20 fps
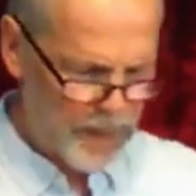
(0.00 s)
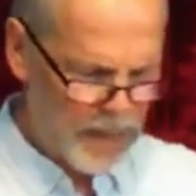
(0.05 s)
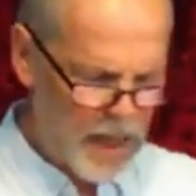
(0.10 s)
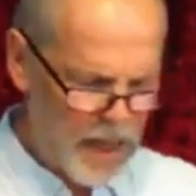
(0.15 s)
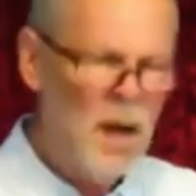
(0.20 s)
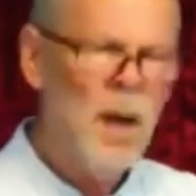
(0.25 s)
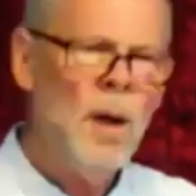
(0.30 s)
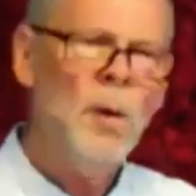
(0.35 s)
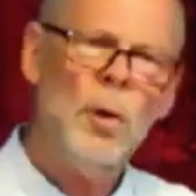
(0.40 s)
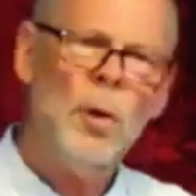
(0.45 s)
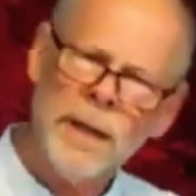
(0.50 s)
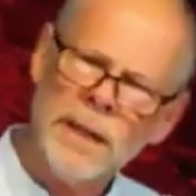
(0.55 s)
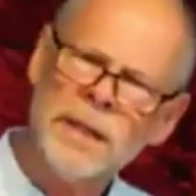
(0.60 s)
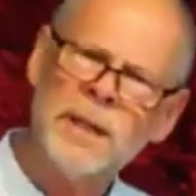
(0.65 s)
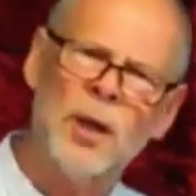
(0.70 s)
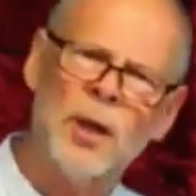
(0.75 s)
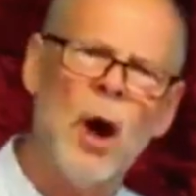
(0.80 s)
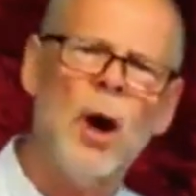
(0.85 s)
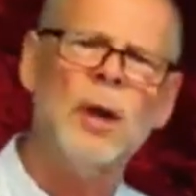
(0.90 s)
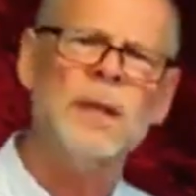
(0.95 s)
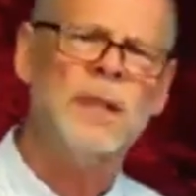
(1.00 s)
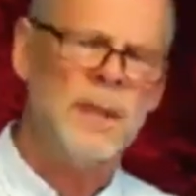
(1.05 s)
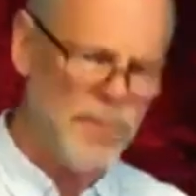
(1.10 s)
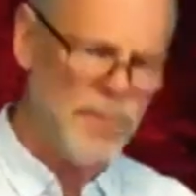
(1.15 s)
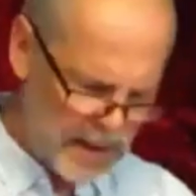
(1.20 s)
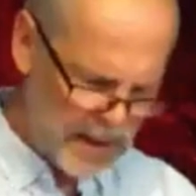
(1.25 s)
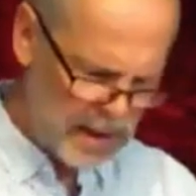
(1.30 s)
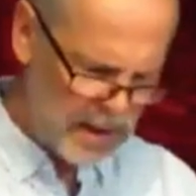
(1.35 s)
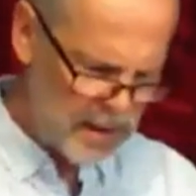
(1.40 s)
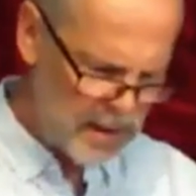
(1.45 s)
What is God's
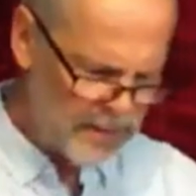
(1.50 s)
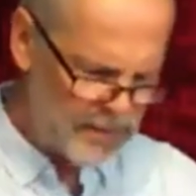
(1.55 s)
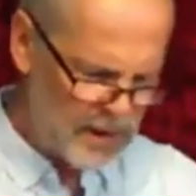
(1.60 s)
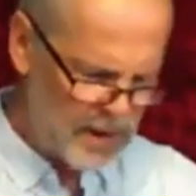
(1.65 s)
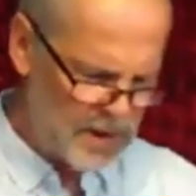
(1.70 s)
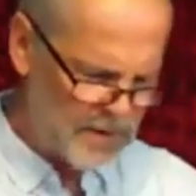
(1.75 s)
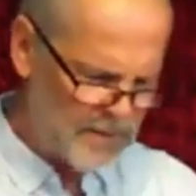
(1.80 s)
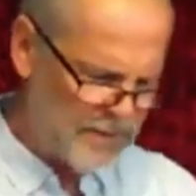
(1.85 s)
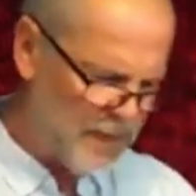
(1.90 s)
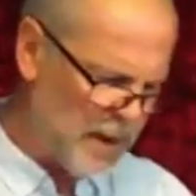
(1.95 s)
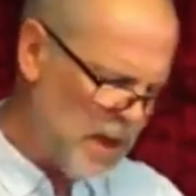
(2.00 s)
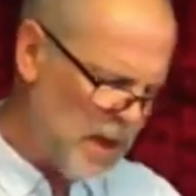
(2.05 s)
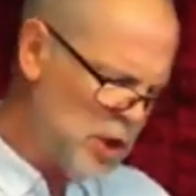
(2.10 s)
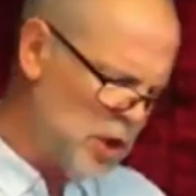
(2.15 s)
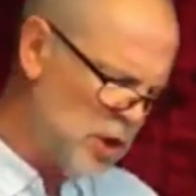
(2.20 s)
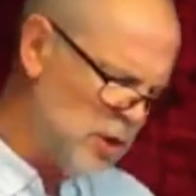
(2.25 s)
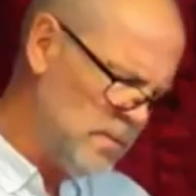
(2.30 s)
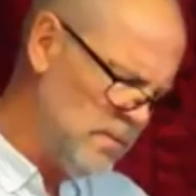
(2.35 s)
opinion of this flesh?